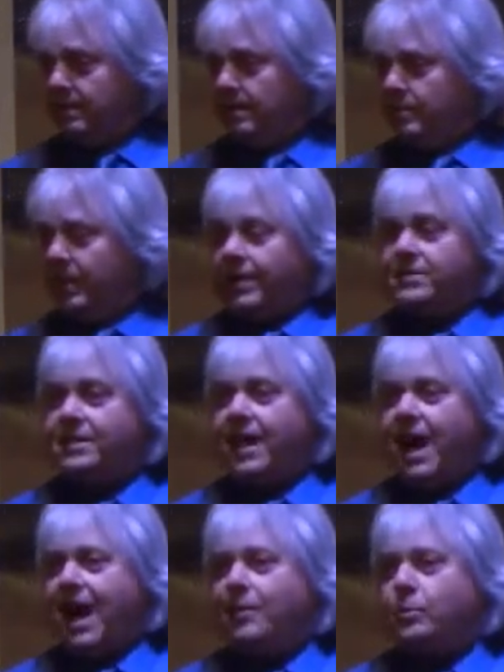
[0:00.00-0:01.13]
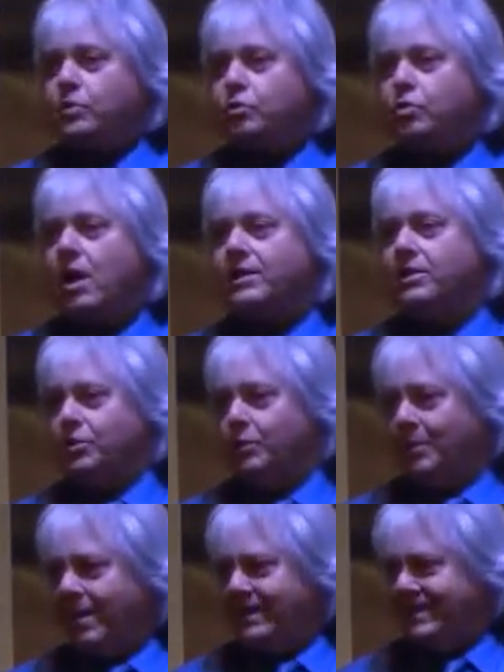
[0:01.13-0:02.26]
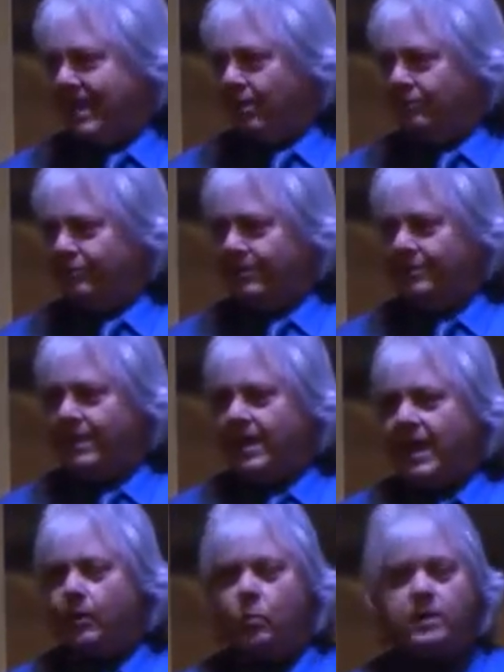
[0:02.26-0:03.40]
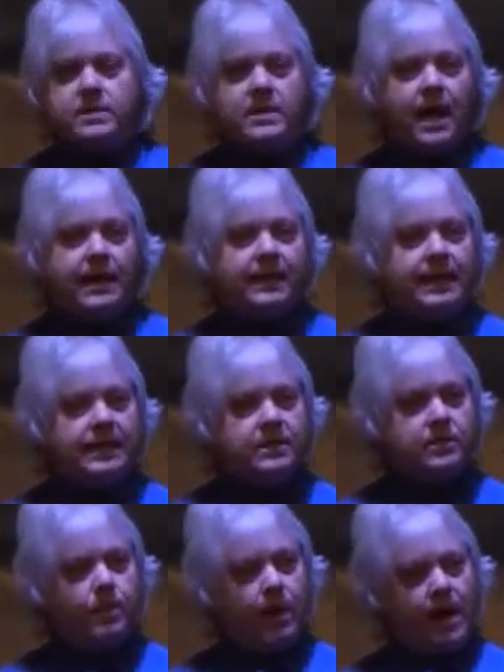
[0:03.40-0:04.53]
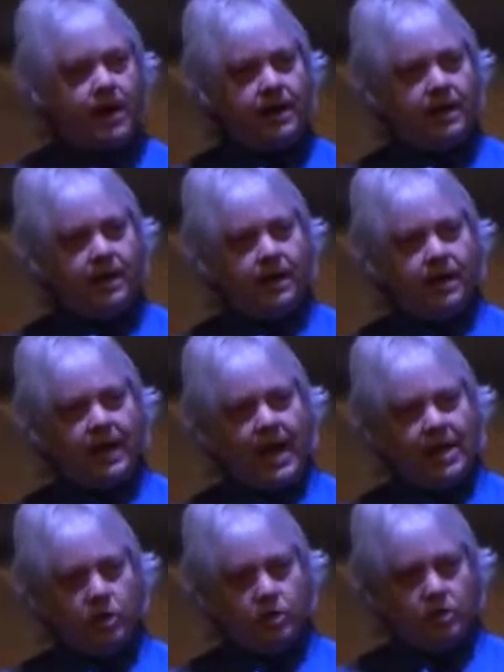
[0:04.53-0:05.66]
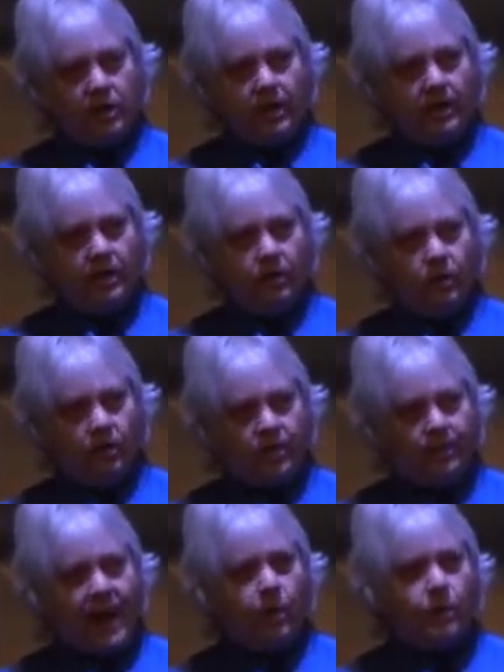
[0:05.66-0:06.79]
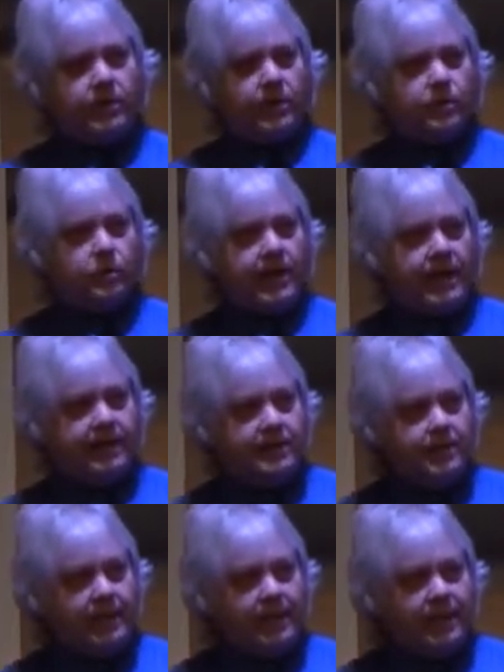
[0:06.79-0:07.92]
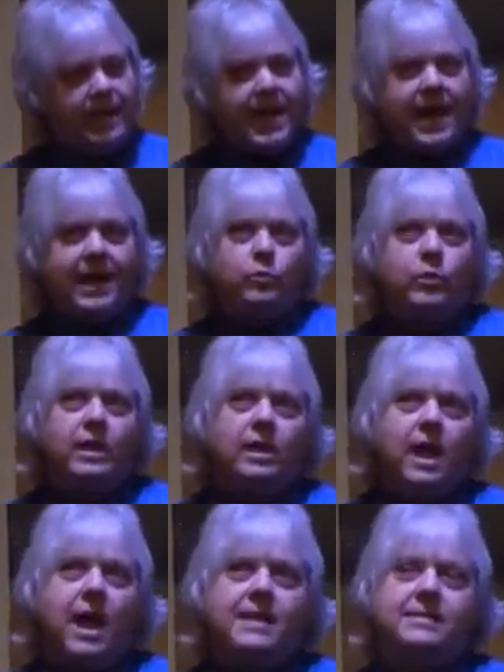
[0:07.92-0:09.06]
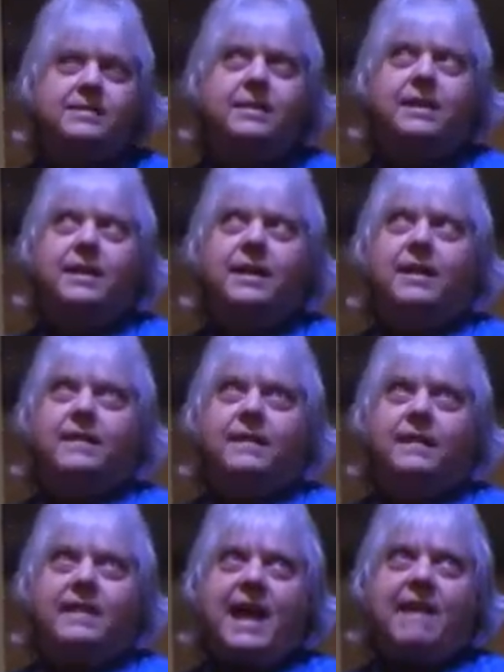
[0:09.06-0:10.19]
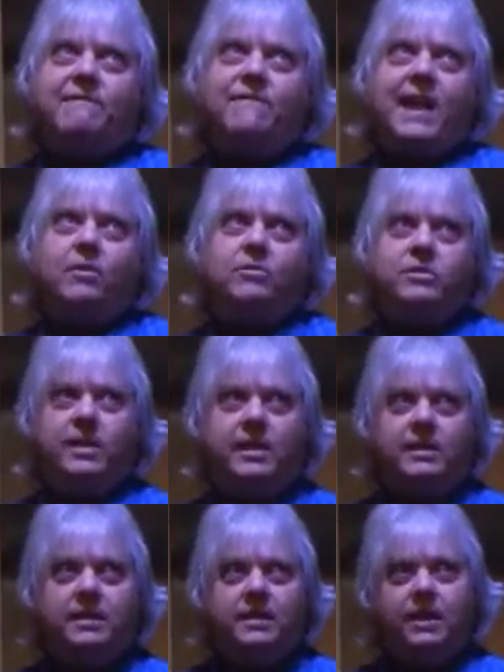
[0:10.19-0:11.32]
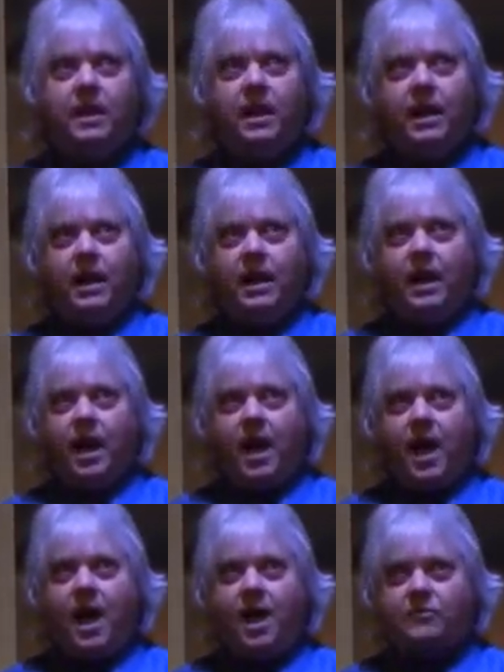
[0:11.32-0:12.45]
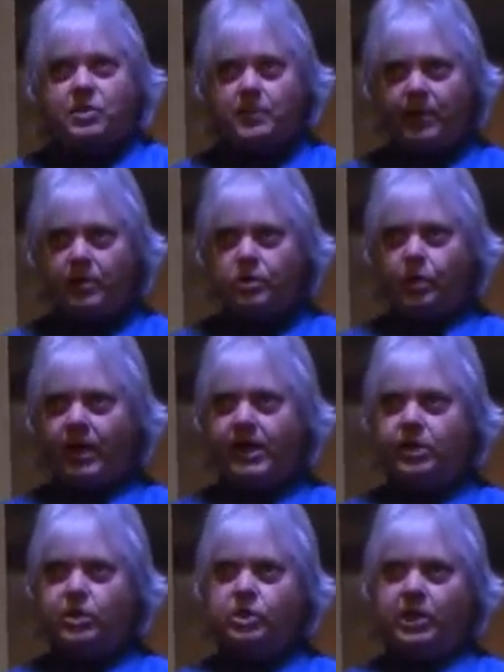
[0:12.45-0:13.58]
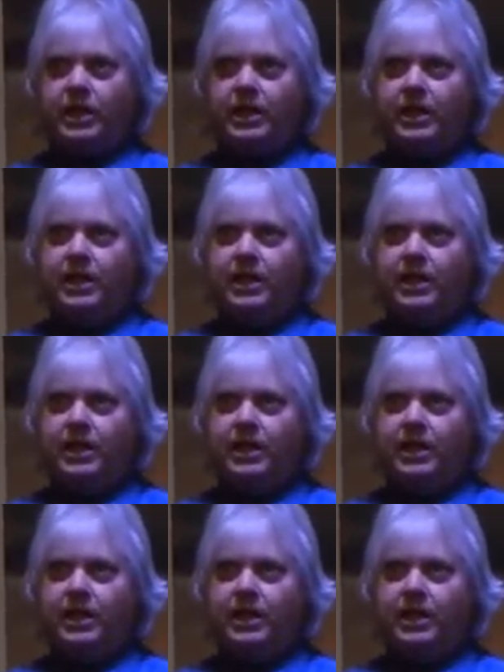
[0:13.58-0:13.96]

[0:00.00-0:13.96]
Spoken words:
because I was trying to do it myself. And once I linked my energy with the power that created me, and I realized that fountain of spiritual energy